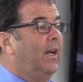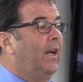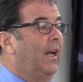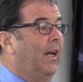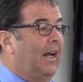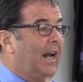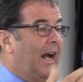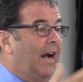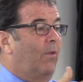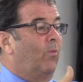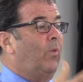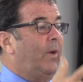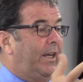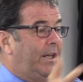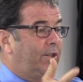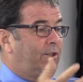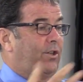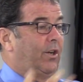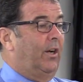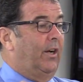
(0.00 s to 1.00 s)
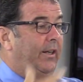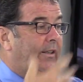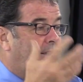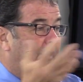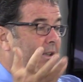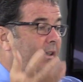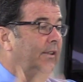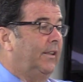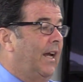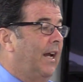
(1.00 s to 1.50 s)
and how we should
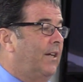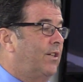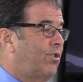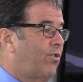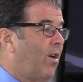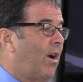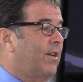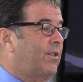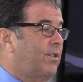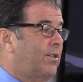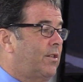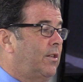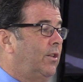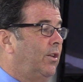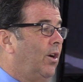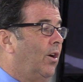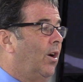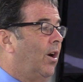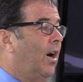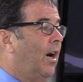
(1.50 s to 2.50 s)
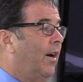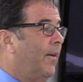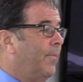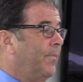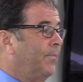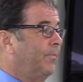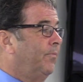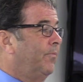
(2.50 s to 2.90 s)
then trust your